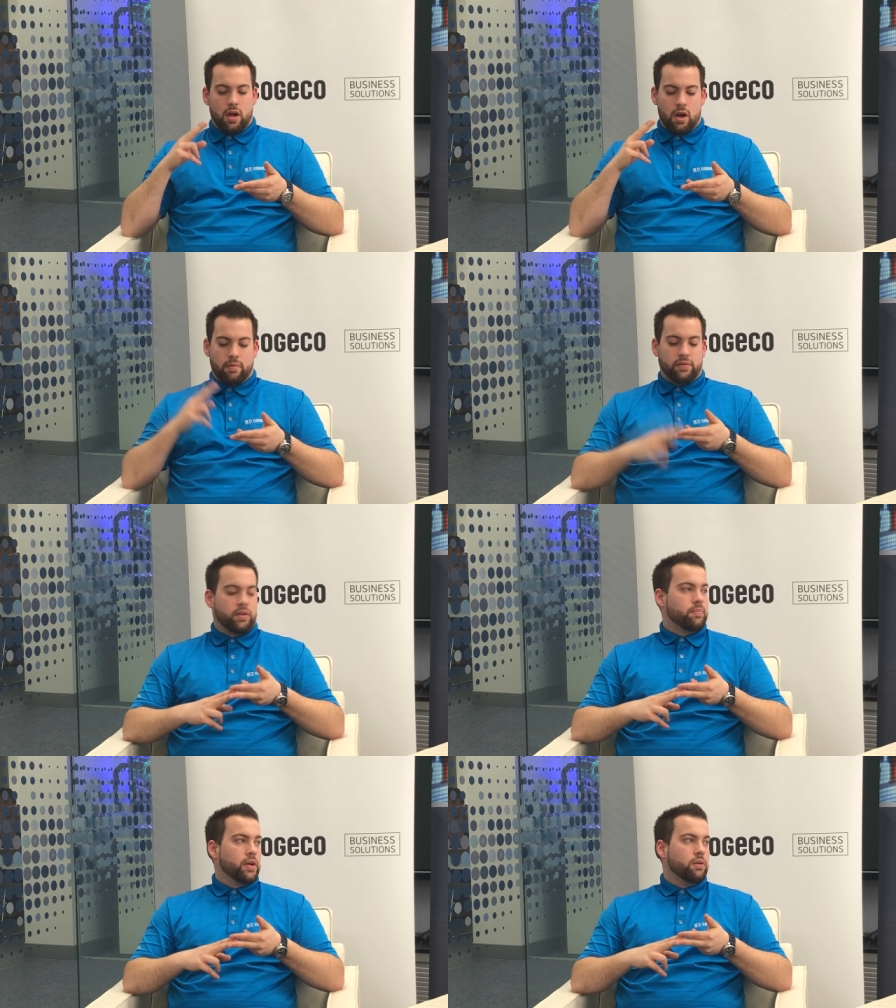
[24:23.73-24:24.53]
Um, if
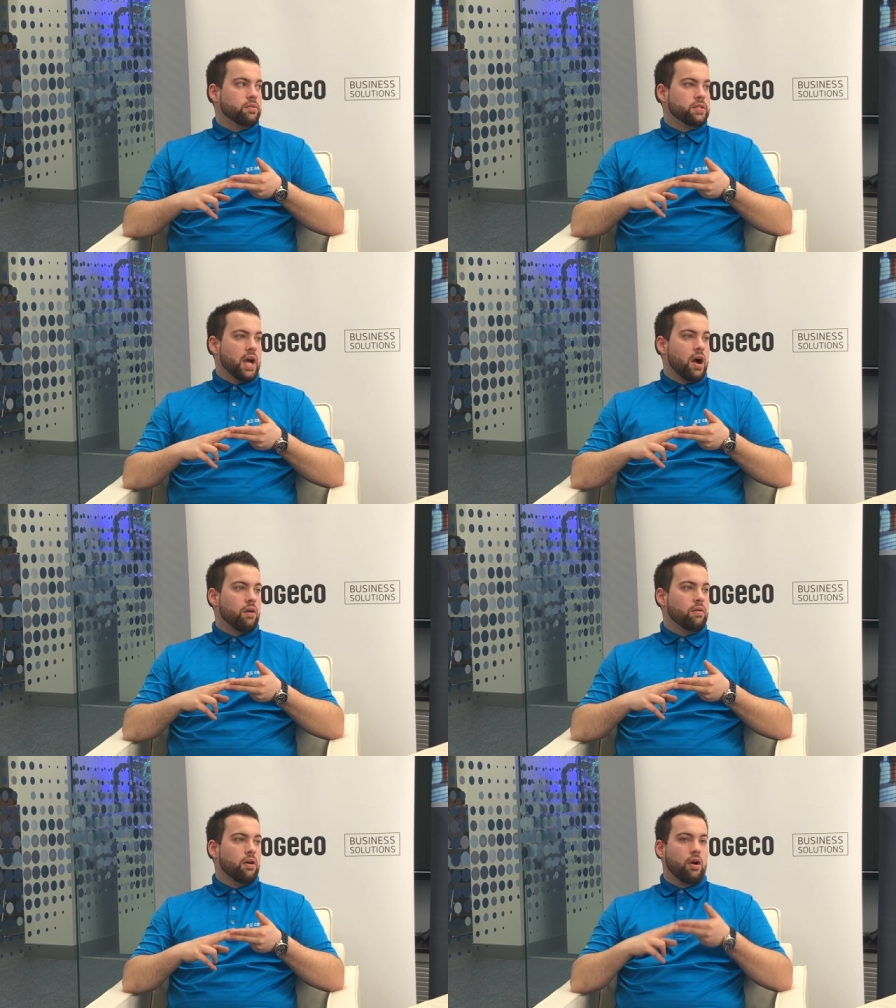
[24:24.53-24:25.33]
something goes
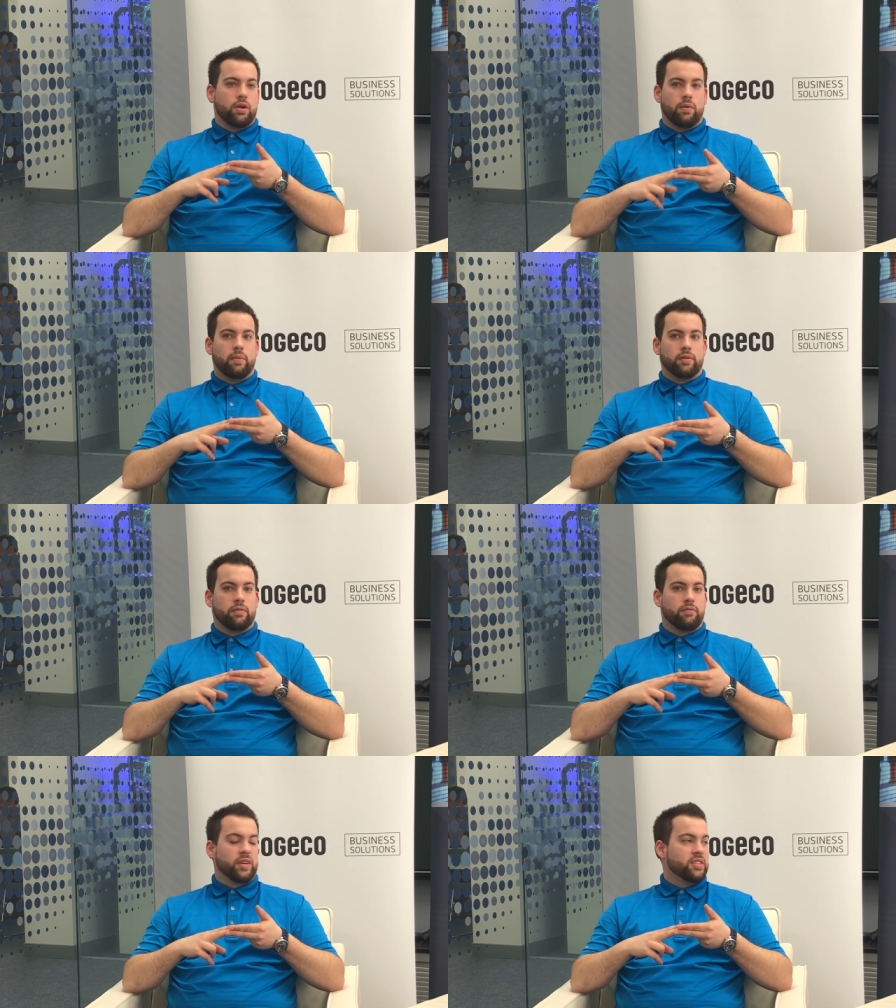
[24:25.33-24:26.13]
down, are you able to
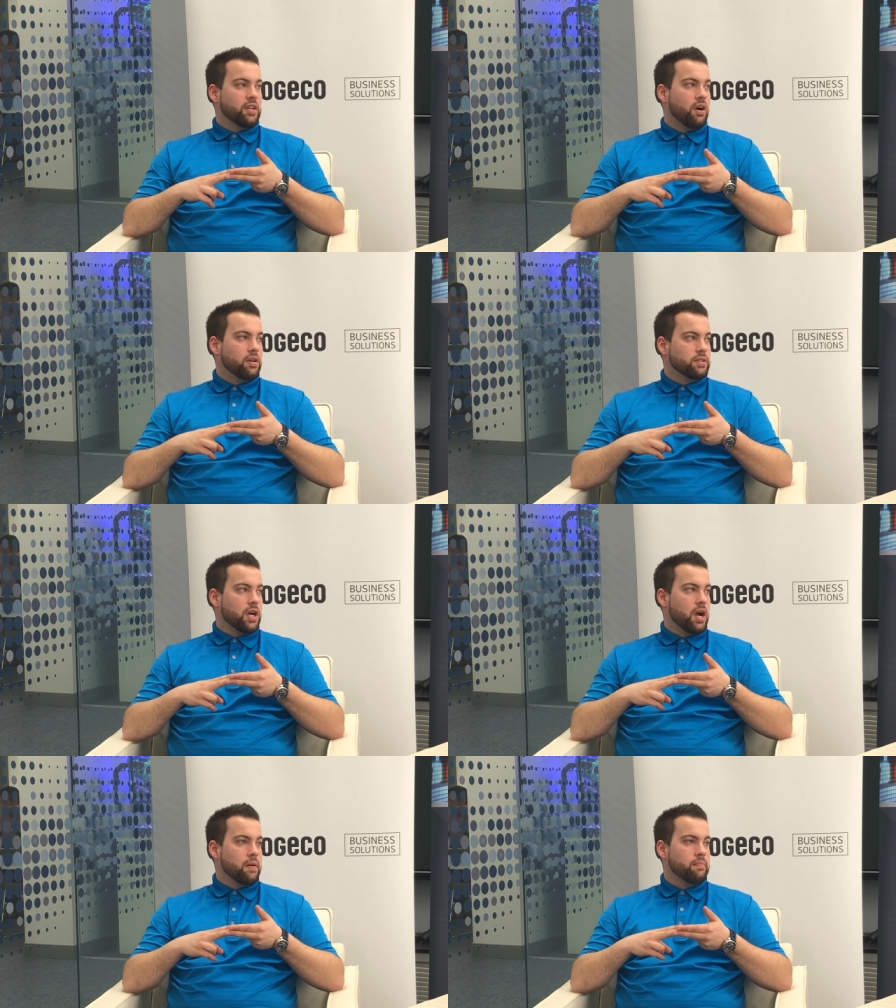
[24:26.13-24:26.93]
fix it on
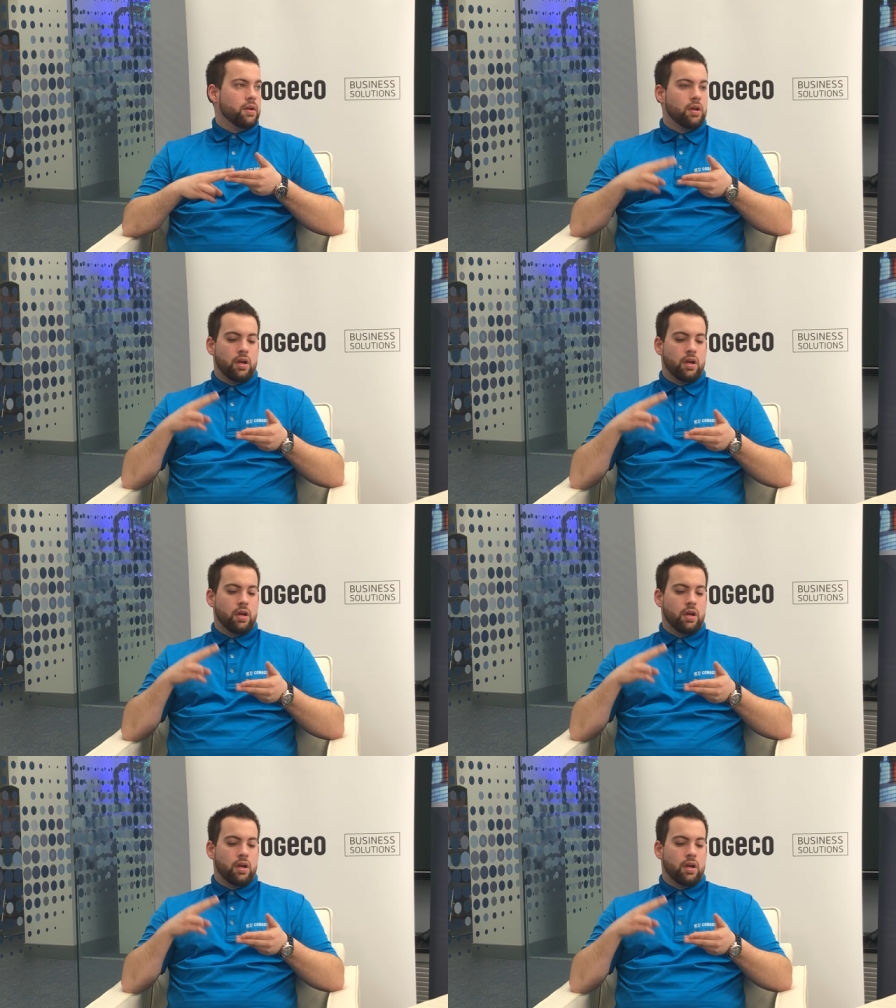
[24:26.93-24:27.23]
time?